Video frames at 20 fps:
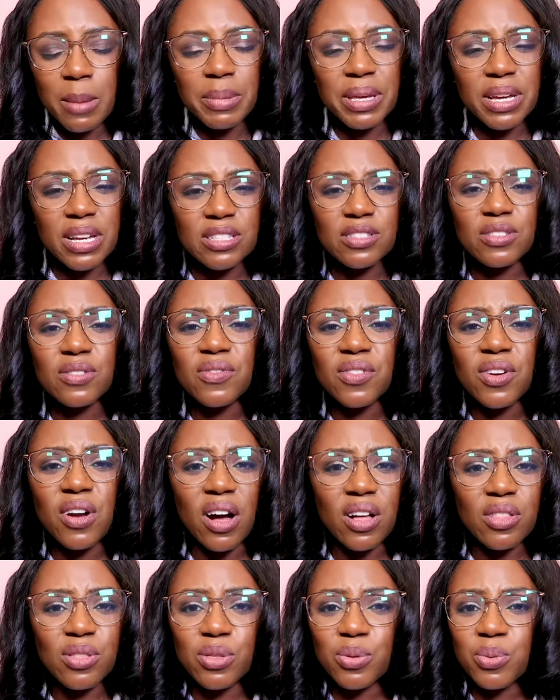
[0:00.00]
because you've
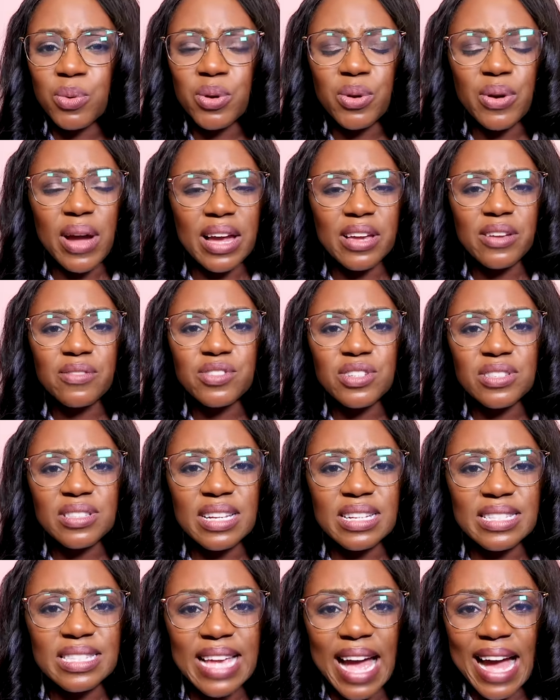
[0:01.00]
gone through and you've
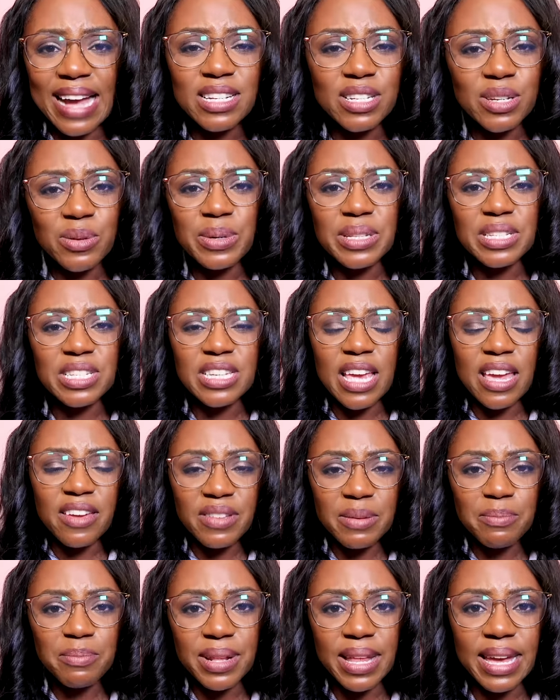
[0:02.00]
just attacked it with
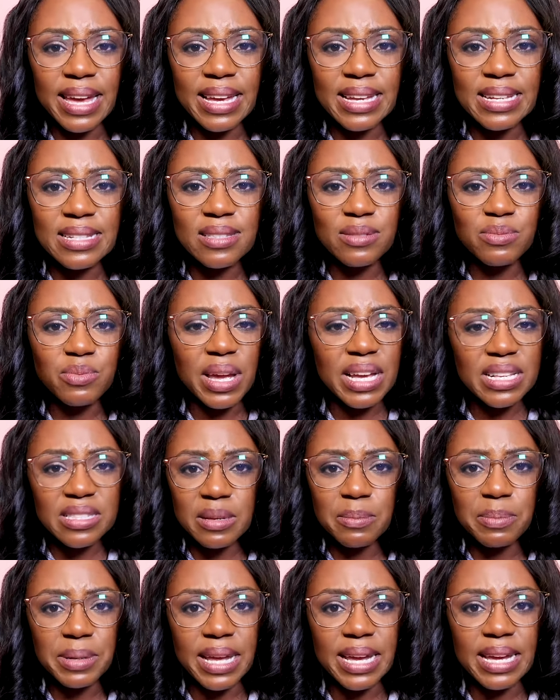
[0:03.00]
shaving blades,
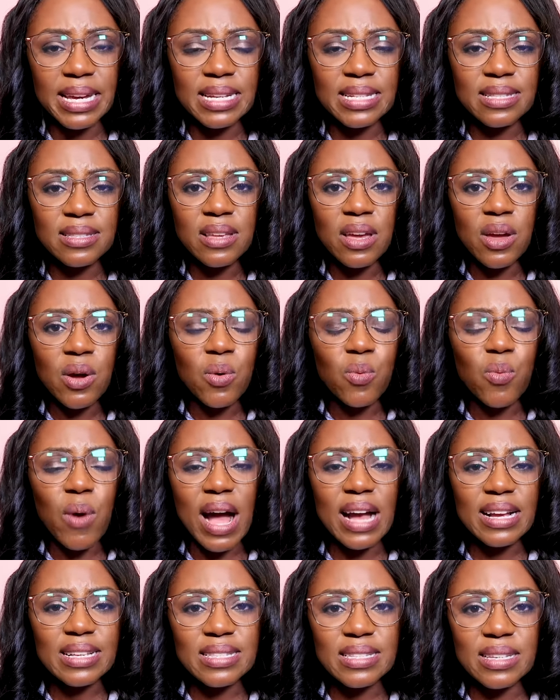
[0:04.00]
razor blades,
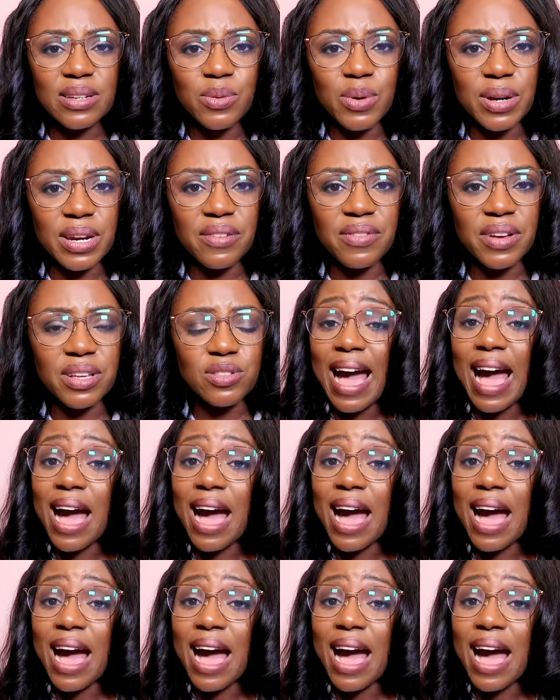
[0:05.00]
waxing, whatever.